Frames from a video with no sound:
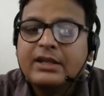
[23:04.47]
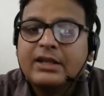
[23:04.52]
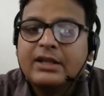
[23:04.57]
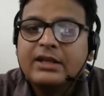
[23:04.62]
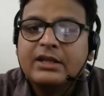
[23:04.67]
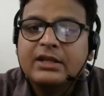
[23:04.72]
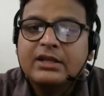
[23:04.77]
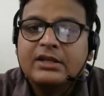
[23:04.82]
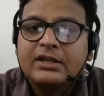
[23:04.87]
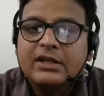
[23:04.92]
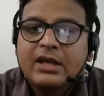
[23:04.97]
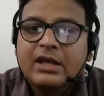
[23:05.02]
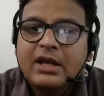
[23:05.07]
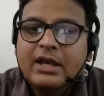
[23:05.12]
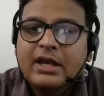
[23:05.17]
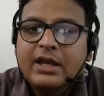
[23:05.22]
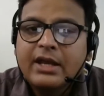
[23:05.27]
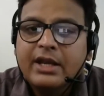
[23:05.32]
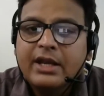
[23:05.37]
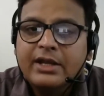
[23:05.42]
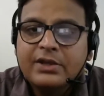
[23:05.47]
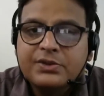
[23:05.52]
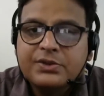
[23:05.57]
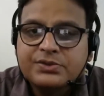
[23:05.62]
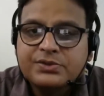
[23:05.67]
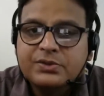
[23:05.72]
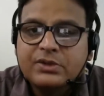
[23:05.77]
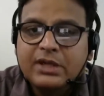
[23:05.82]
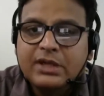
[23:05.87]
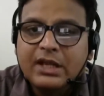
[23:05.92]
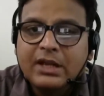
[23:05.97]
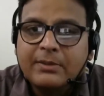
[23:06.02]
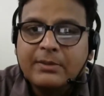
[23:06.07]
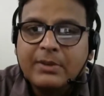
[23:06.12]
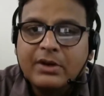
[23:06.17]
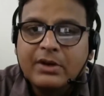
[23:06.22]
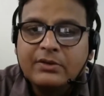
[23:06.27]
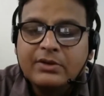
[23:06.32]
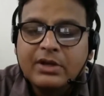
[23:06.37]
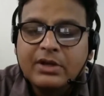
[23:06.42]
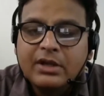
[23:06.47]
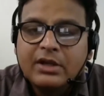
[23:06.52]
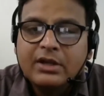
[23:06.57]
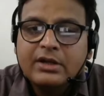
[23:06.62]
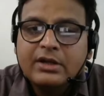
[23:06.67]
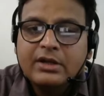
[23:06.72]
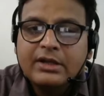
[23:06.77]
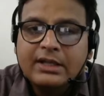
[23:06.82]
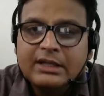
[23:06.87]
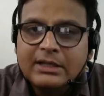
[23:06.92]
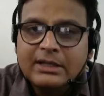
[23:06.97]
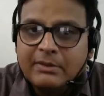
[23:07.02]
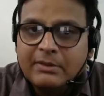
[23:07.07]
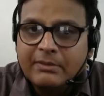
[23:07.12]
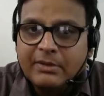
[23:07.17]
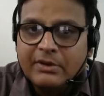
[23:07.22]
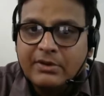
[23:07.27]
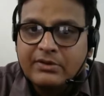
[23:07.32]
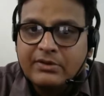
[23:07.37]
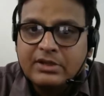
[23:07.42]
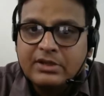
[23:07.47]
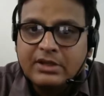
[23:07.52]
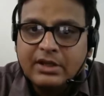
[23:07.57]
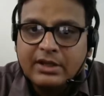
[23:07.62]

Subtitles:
It used to tell them about